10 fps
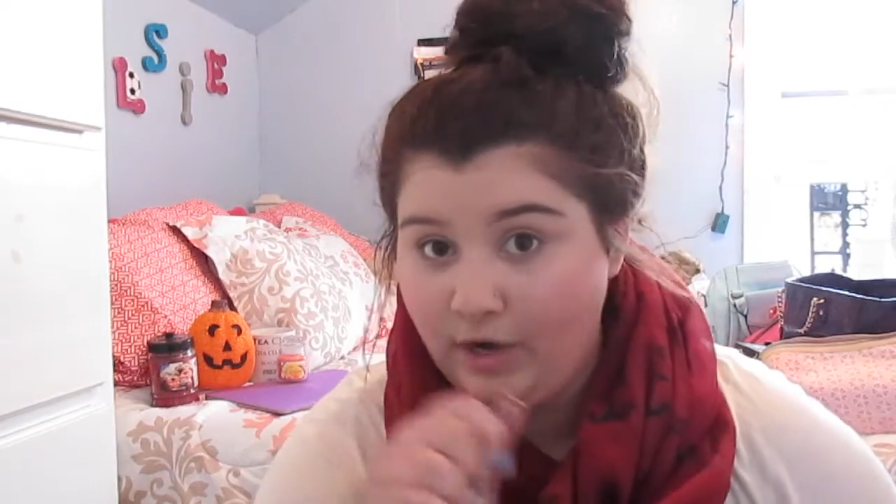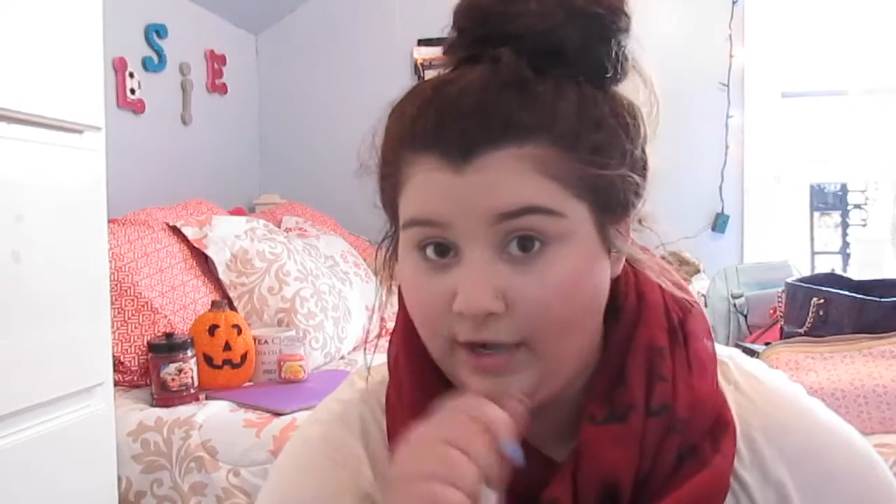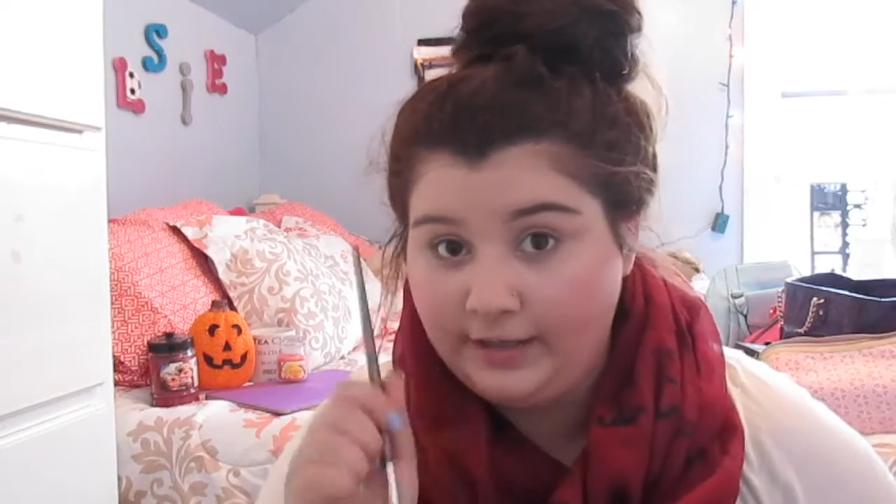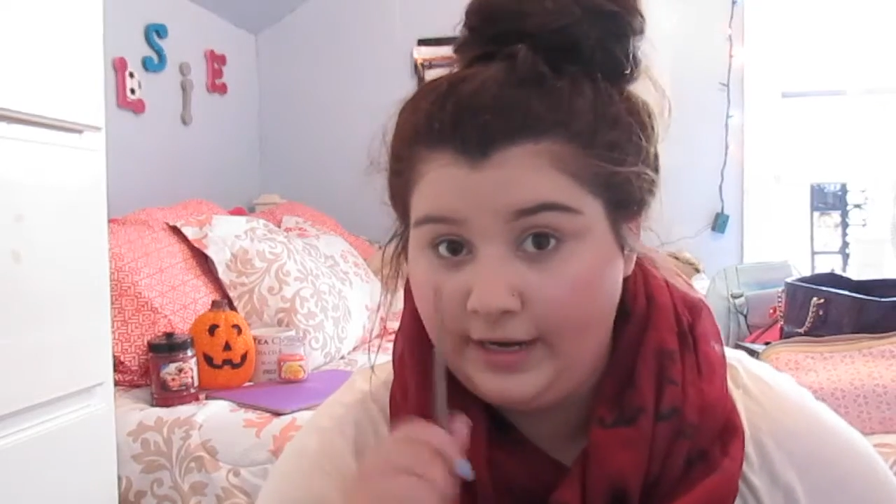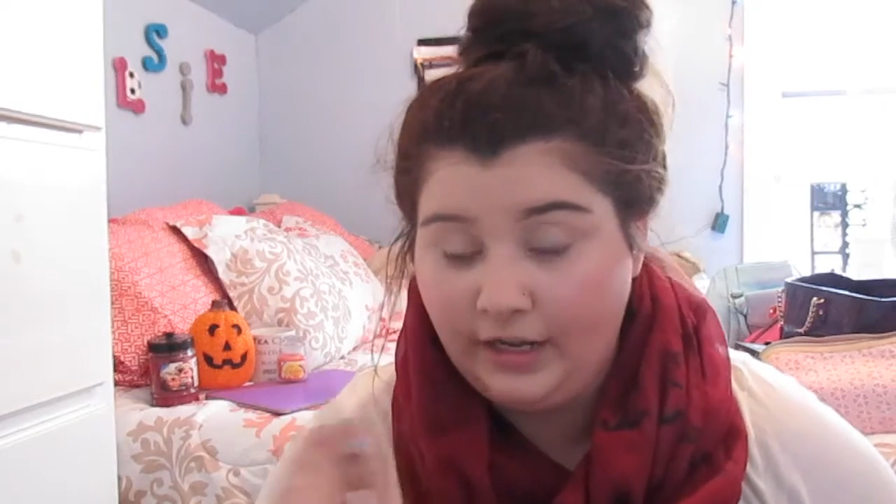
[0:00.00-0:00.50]

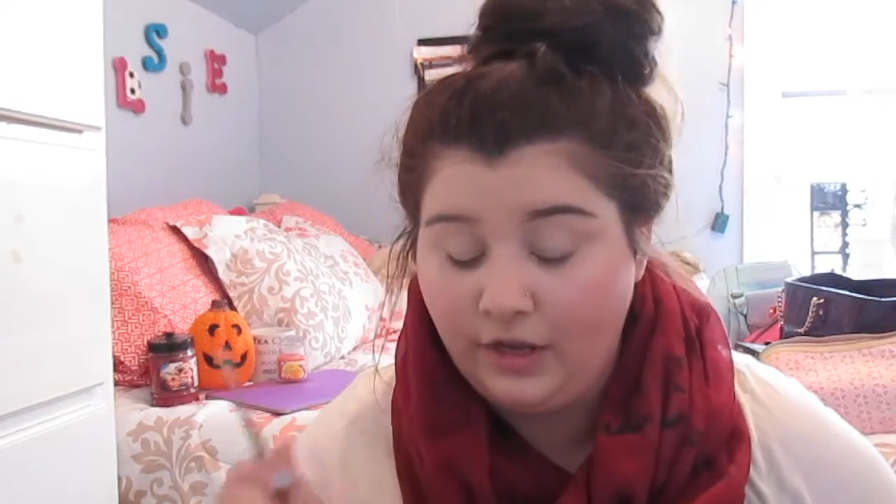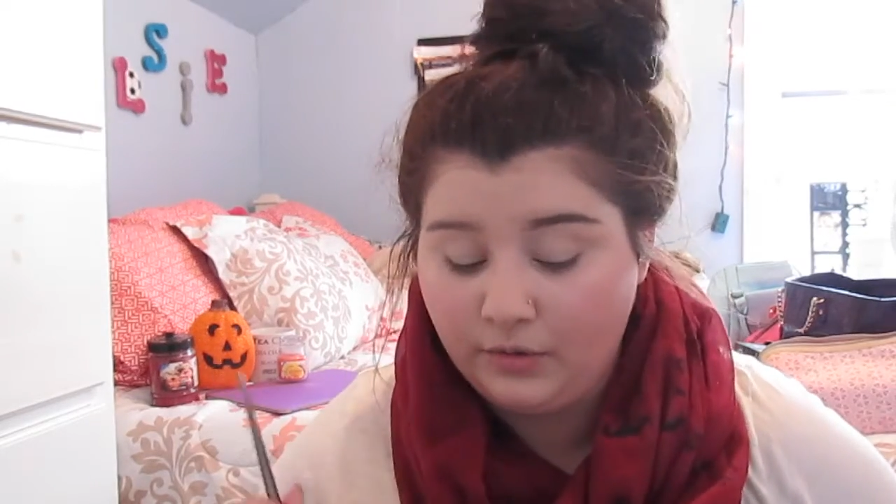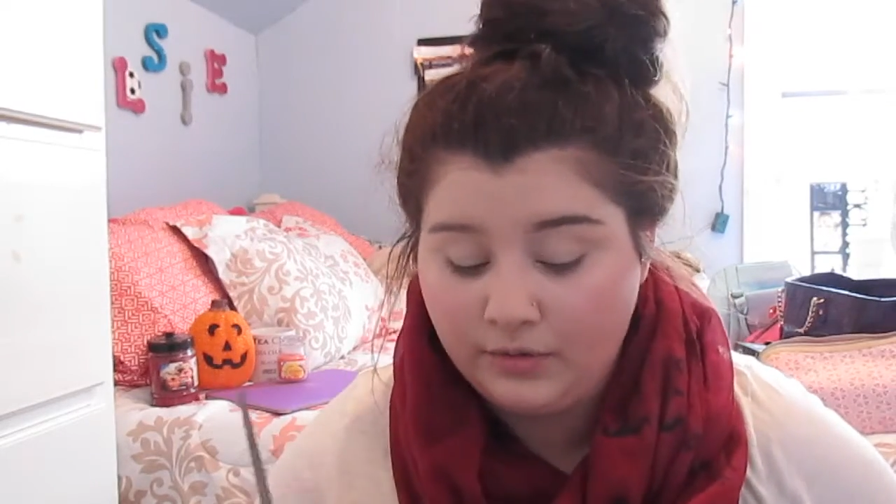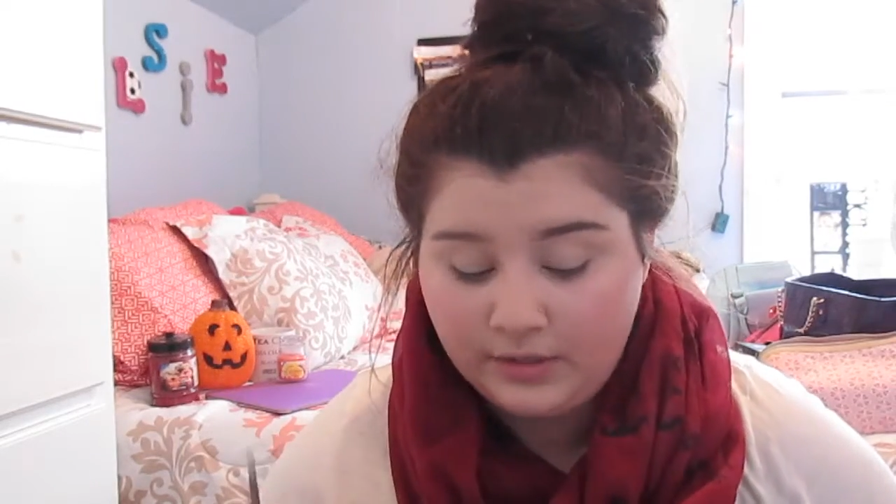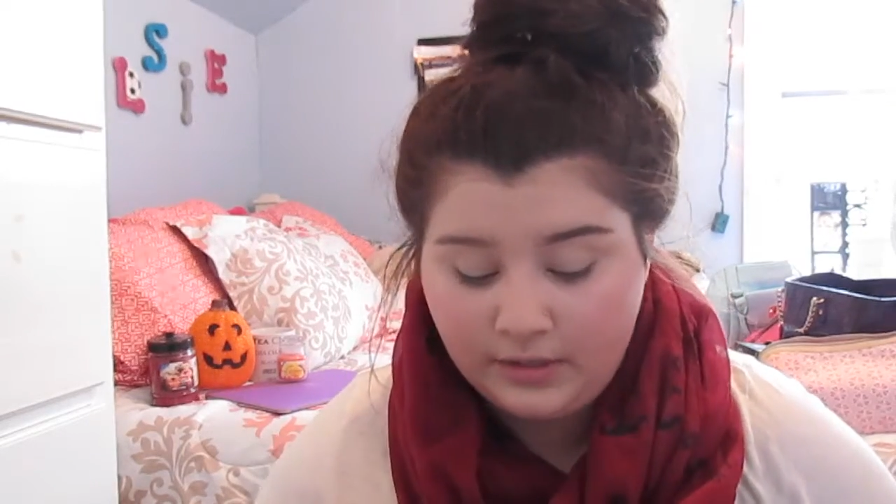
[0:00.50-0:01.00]
product I
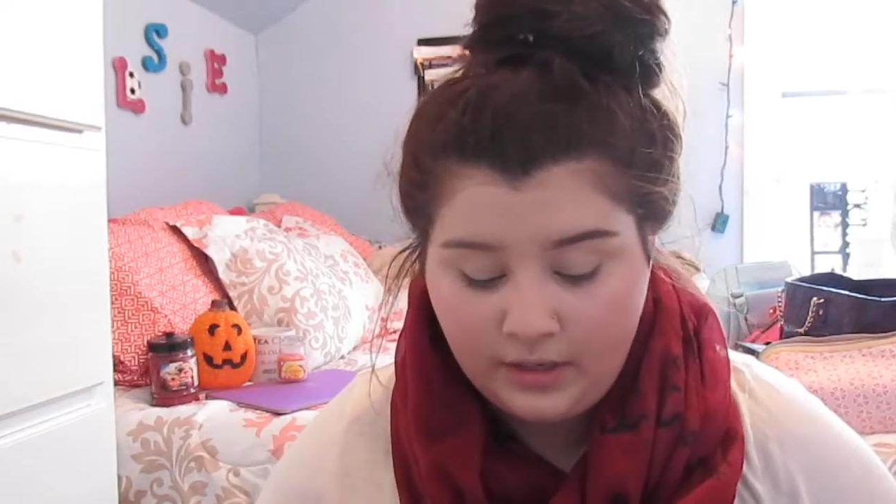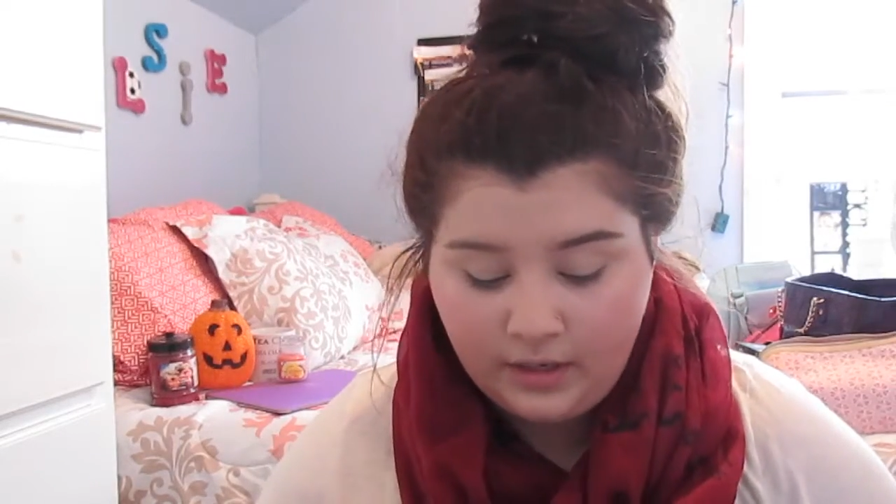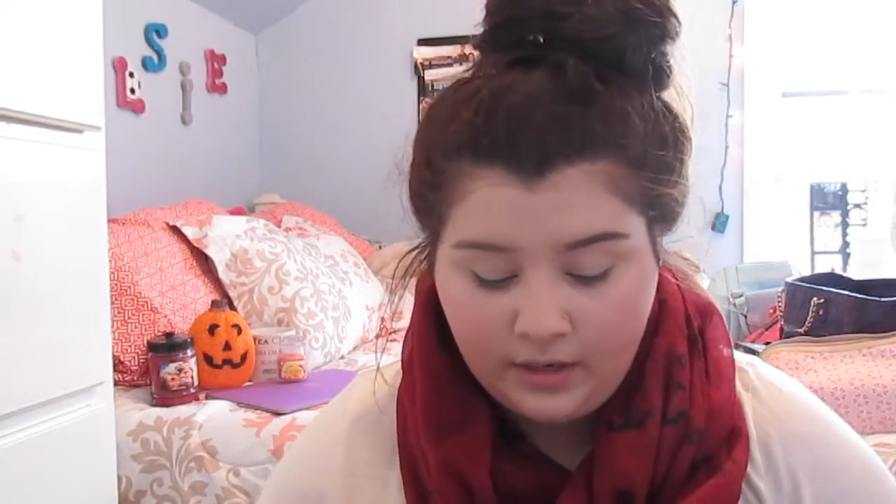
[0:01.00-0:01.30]
use